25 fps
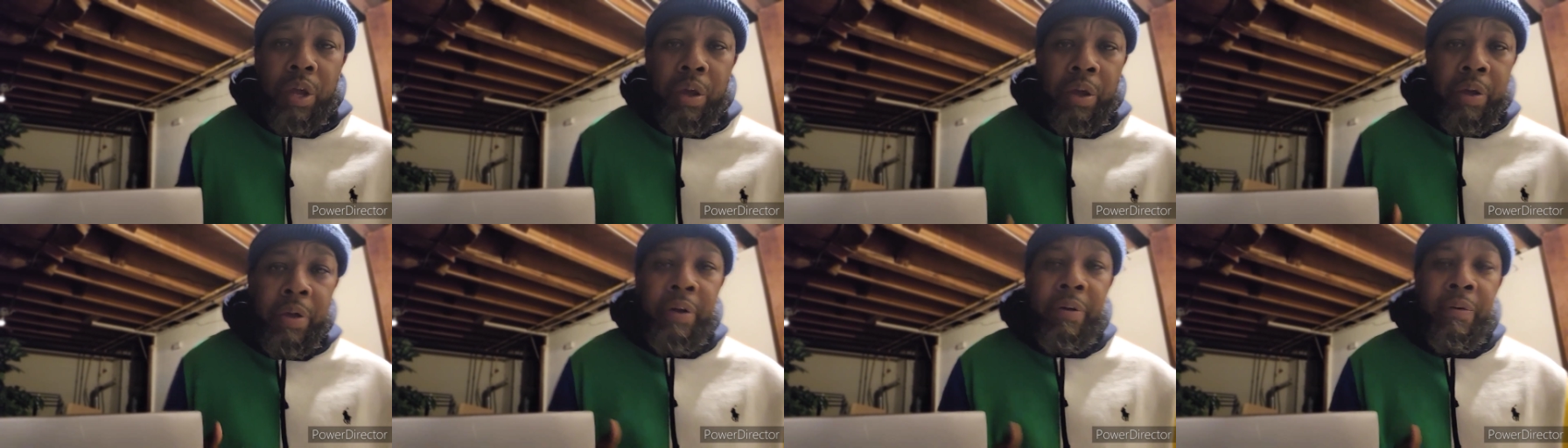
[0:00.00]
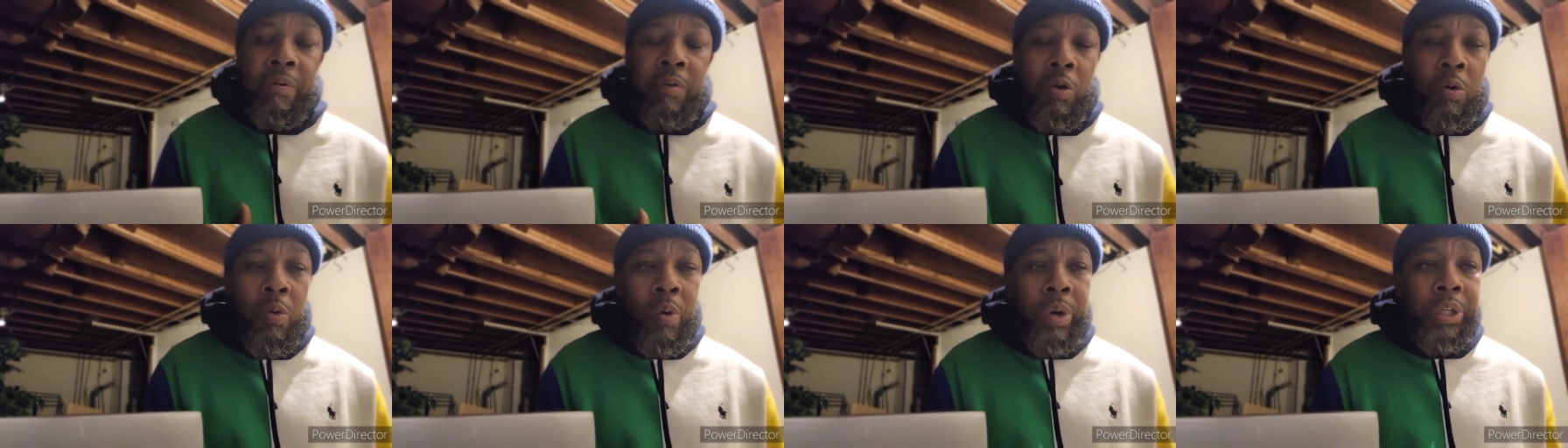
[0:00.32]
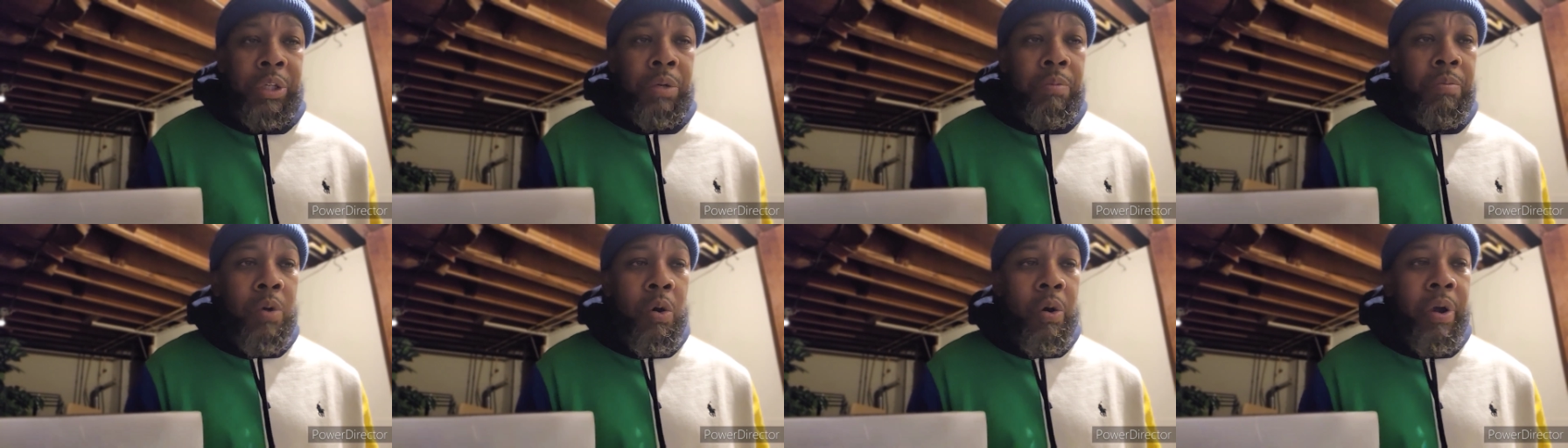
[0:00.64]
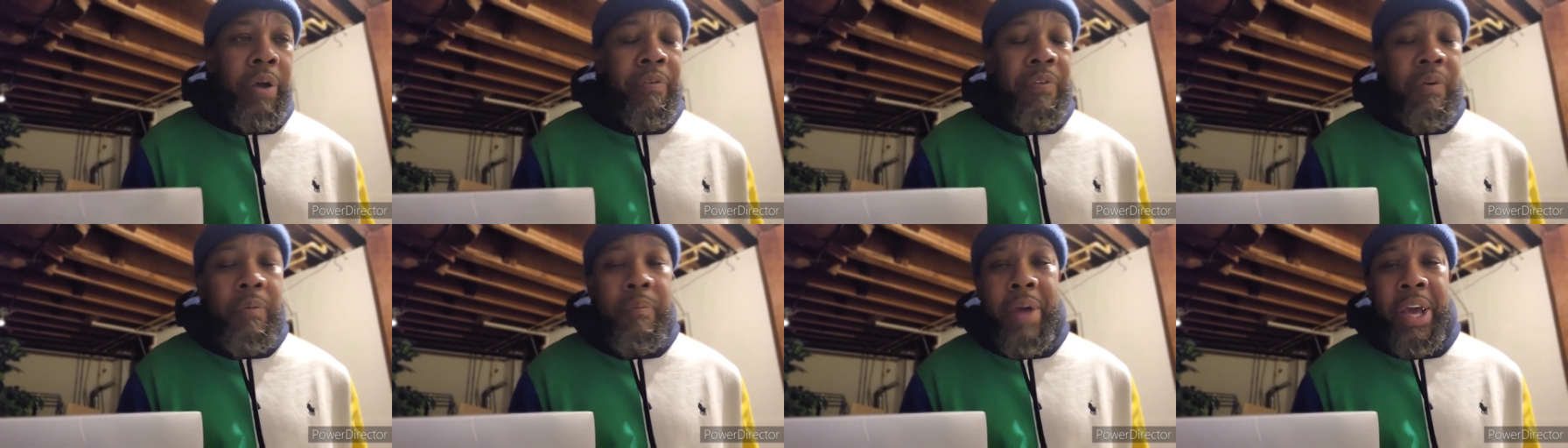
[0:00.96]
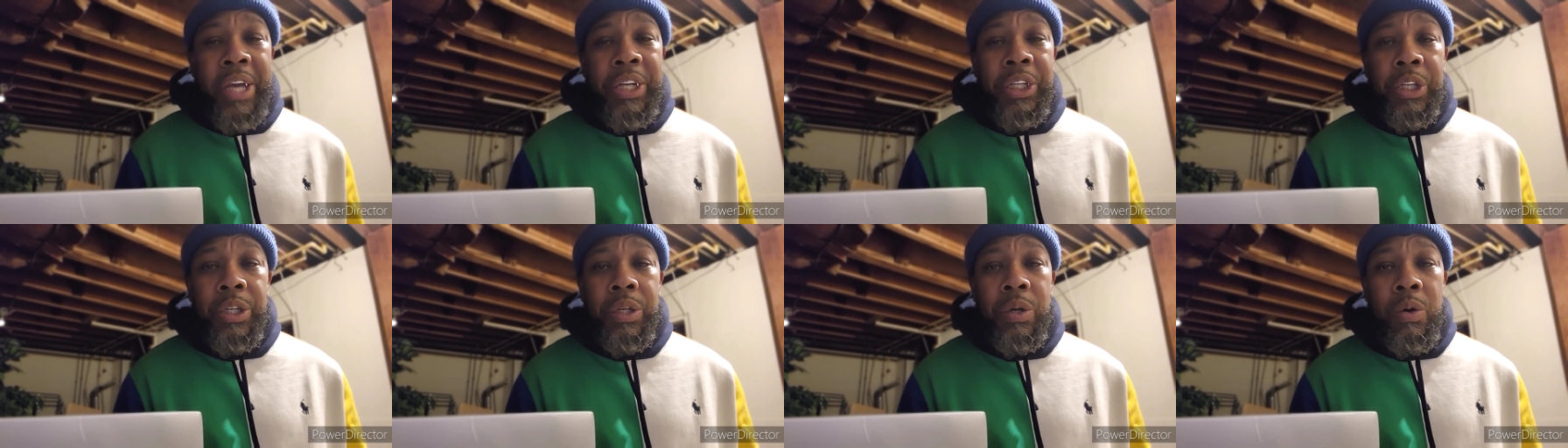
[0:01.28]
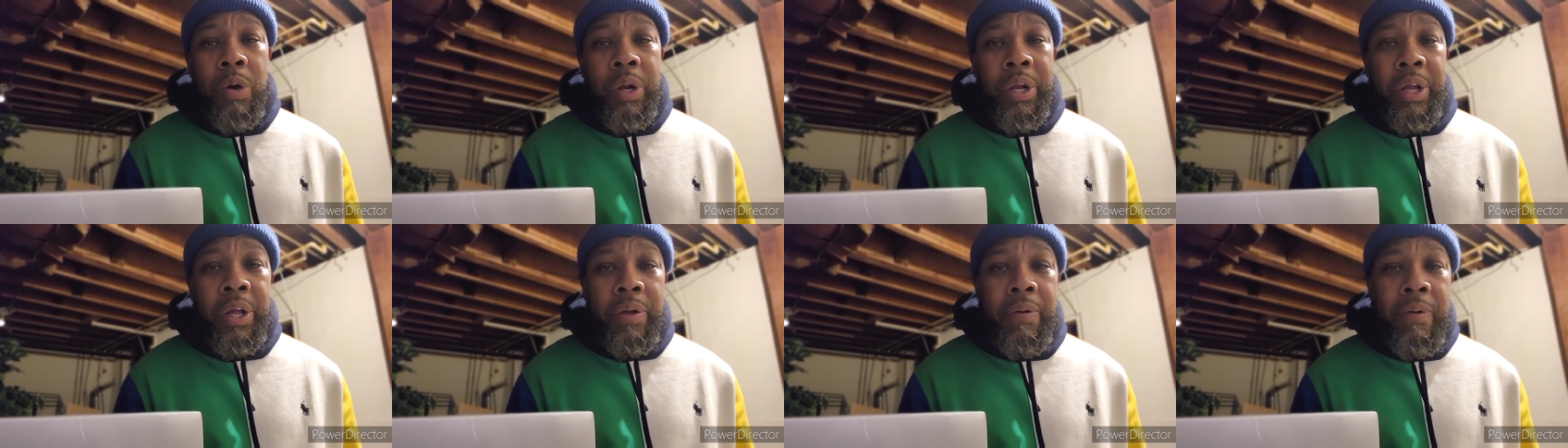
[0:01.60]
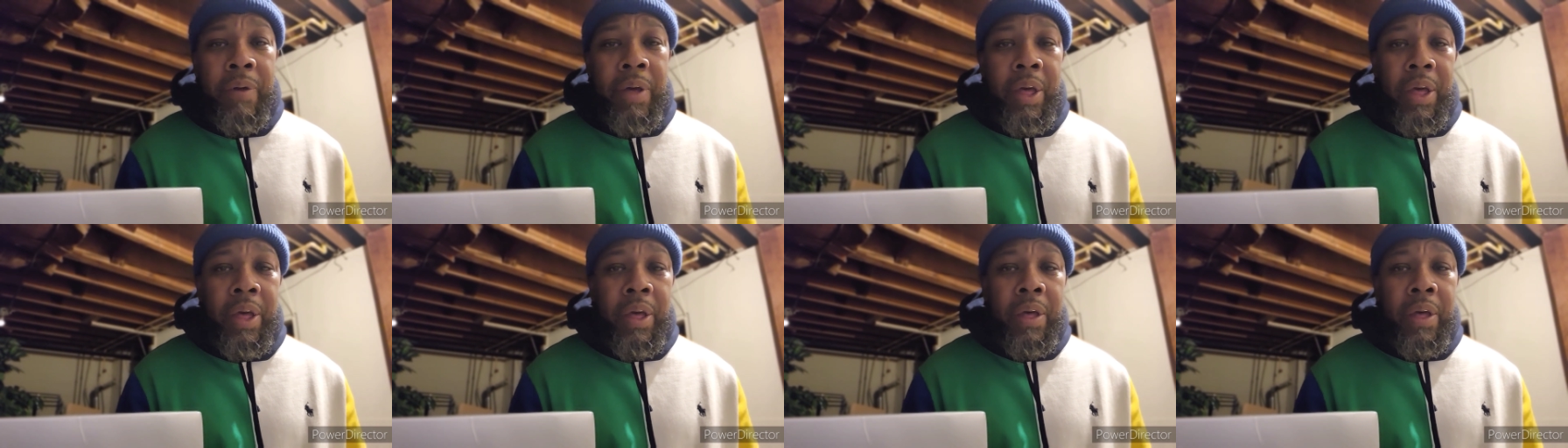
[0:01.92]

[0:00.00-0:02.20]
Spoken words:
And if you want some more information on it,